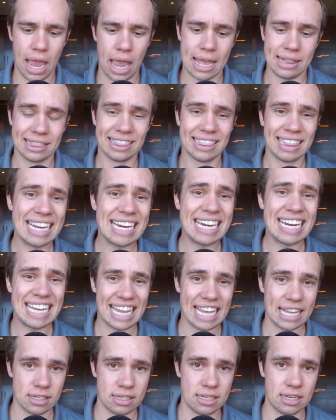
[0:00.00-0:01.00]
And
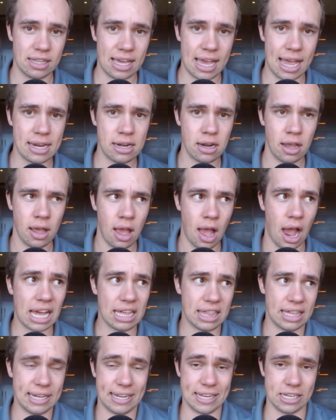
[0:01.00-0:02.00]
leaning into that,
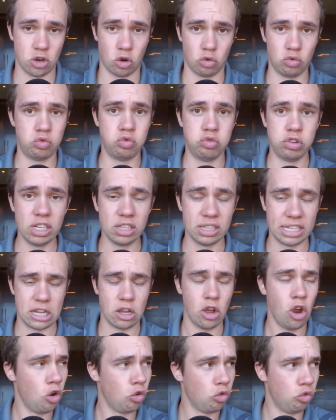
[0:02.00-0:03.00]
I think, is a
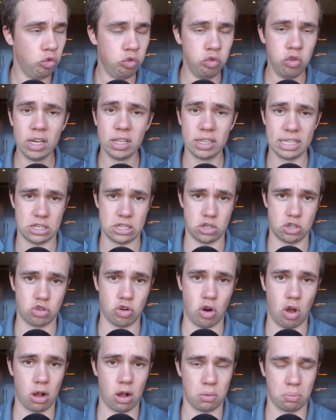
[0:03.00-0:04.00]
really, really
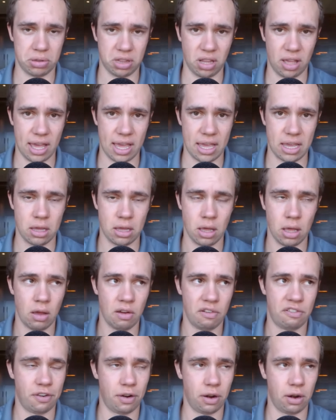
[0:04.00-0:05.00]
strong play
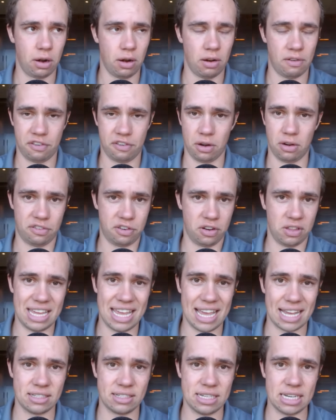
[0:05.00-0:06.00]
for, for, for
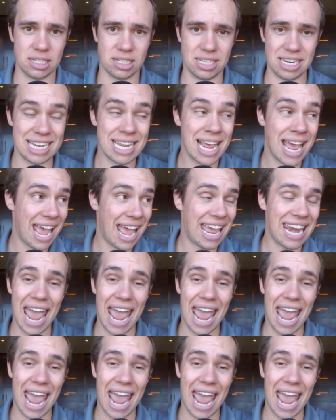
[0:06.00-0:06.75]
the S E C and